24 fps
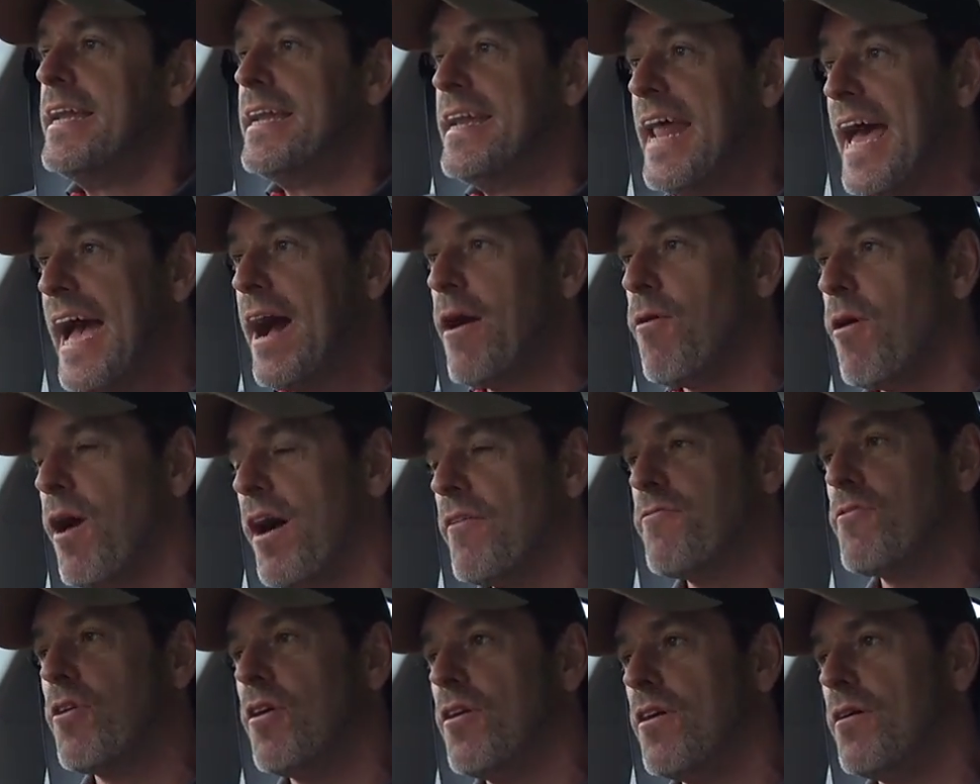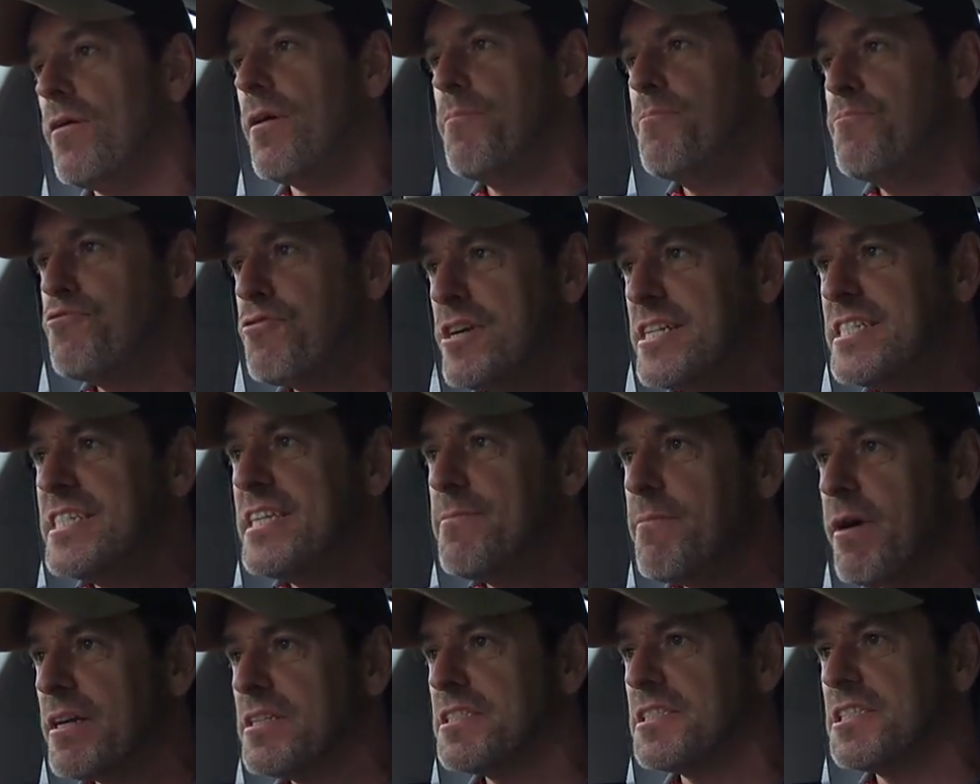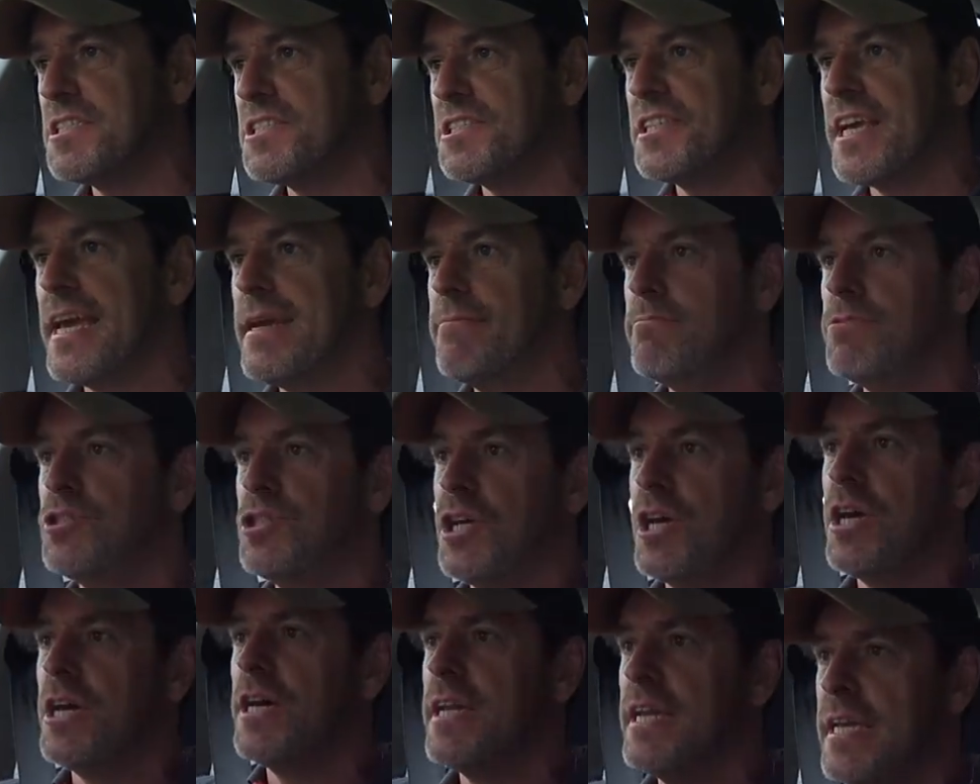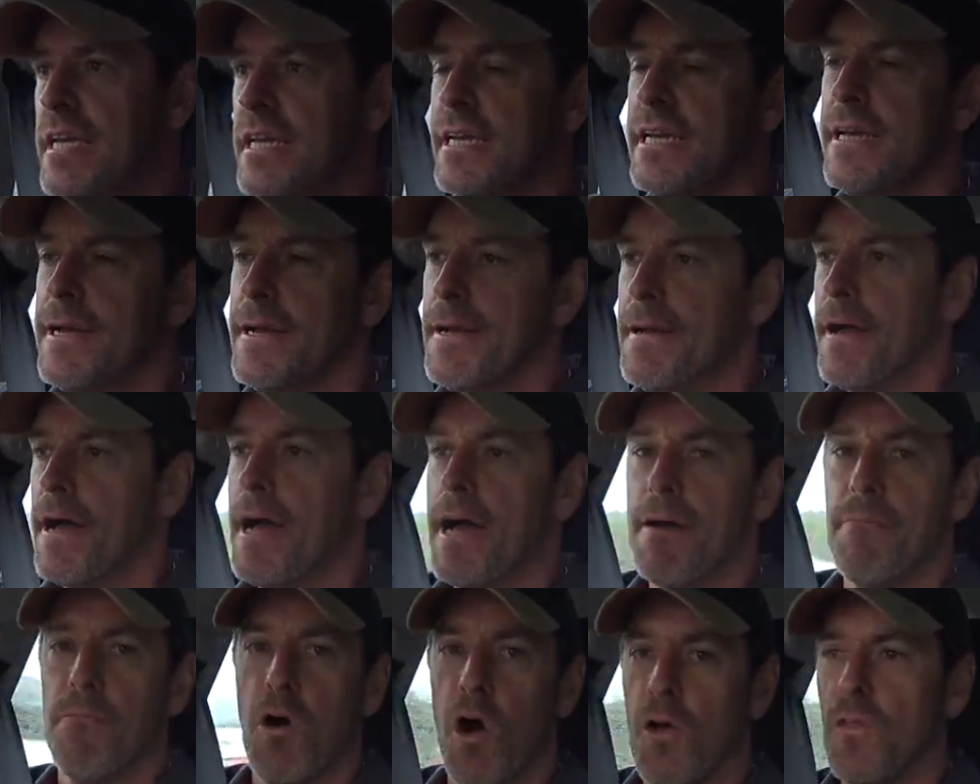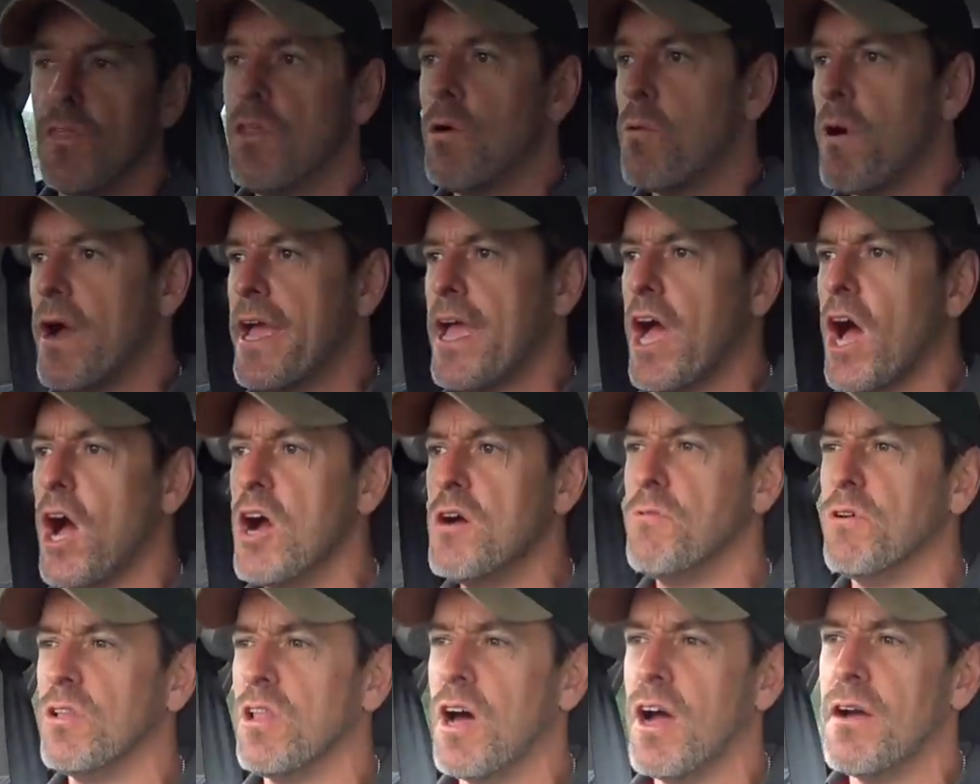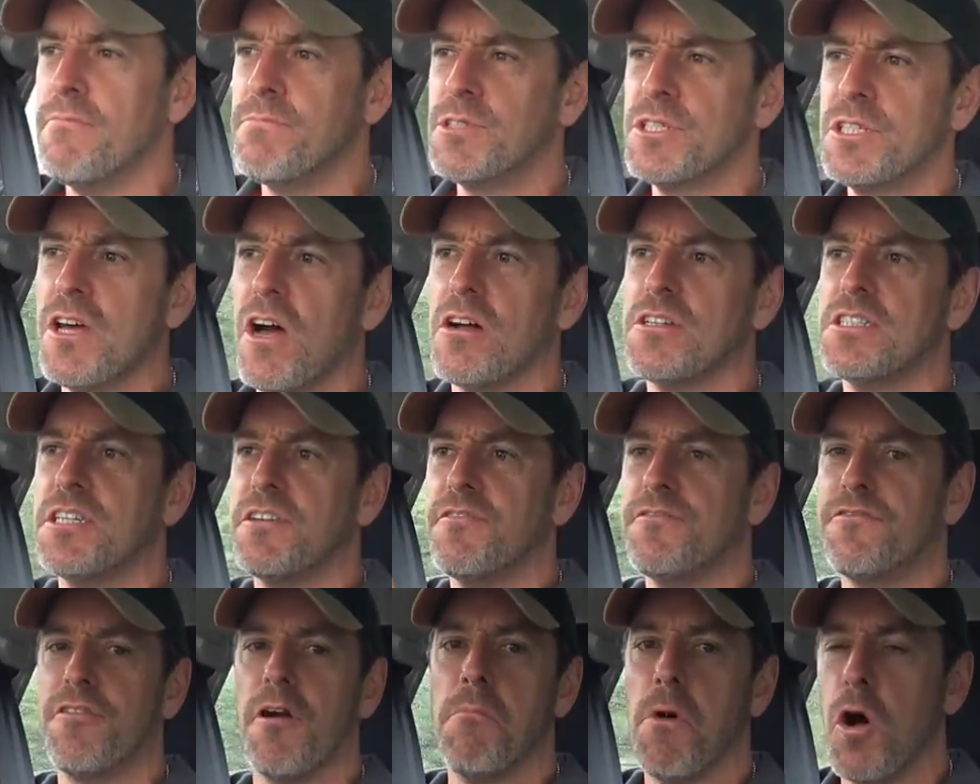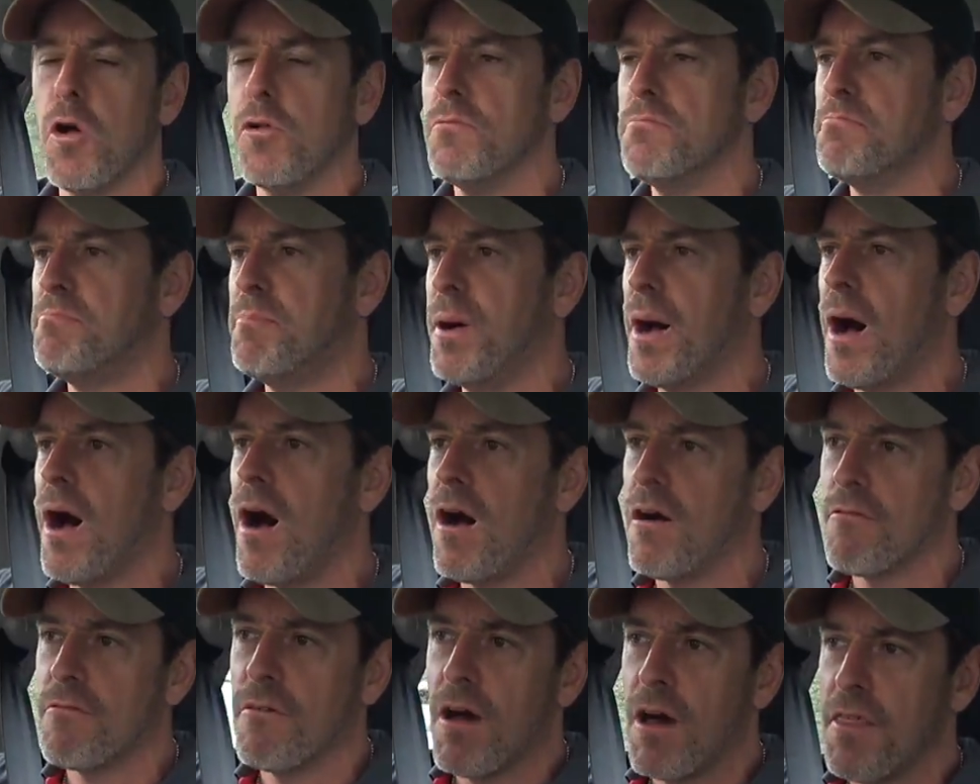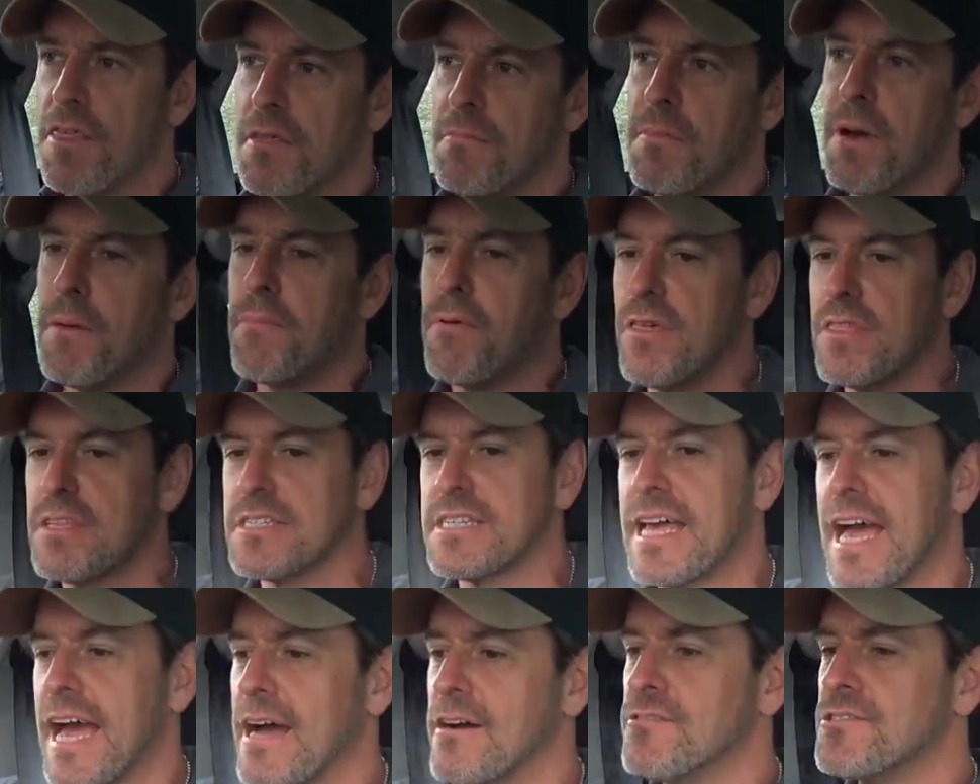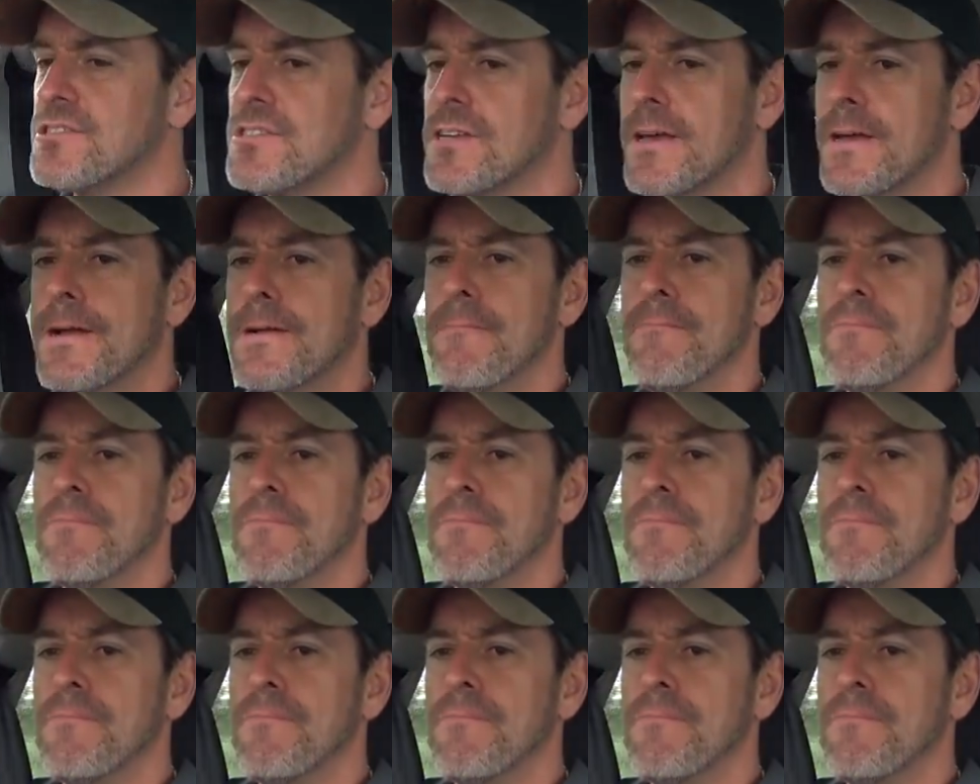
Now, I've got pretty much the same journey on the way home, although I'm starting from Outlon Park rather than my brother's house.